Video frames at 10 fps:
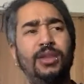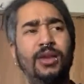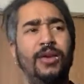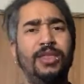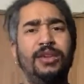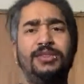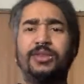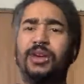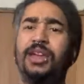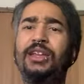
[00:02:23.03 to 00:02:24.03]
I think it's
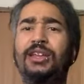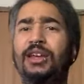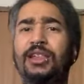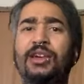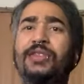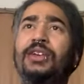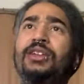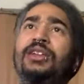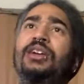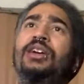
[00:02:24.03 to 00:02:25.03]
great. I love
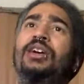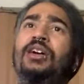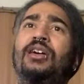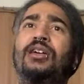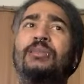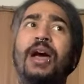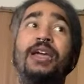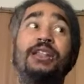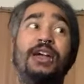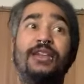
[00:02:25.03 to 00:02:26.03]
it. I
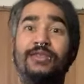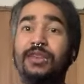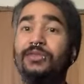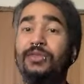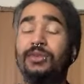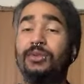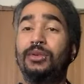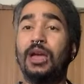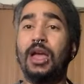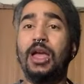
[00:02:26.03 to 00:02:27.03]
eat a lot of vegan
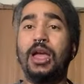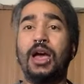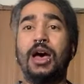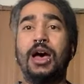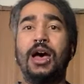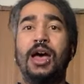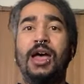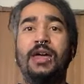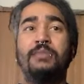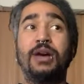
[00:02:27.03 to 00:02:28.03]
food.
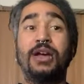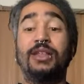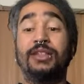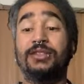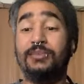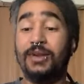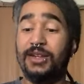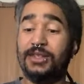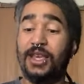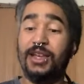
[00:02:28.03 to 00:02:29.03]
Like I said,
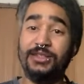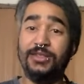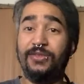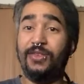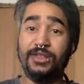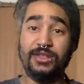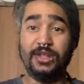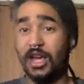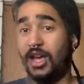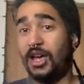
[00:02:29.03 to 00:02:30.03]
minus eggs and fish.
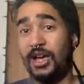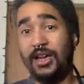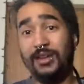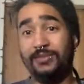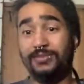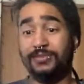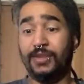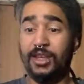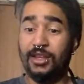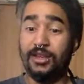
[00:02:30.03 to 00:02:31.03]

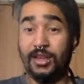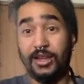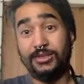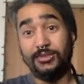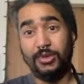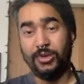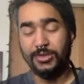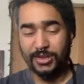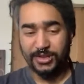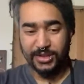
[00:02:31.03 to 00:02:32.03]
And I guess cream
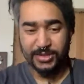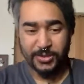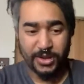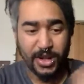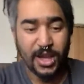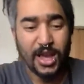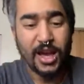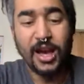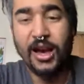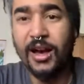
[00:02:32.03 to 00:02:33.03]
cheese at this point.
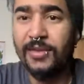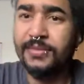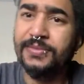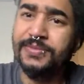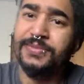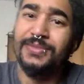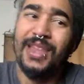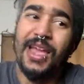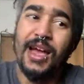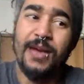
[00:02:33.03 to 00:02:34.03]

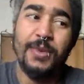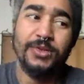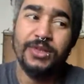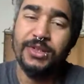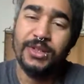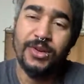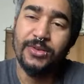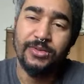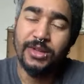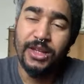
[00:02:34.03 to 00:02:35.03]
I mostly
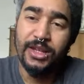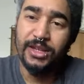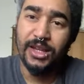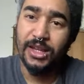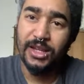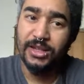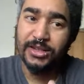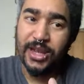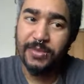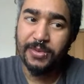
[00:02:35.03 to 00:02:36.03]
don't eat any
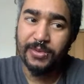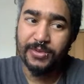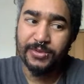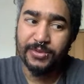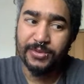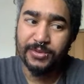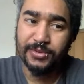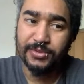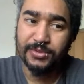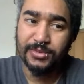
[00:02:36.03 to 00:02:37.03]
type of
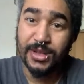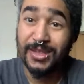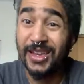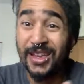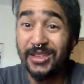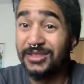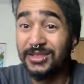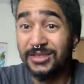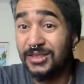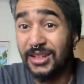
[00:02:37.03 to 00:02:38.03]
anything
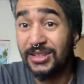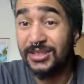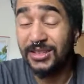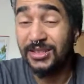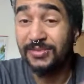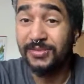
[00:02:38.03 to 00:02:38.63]
else, honestly.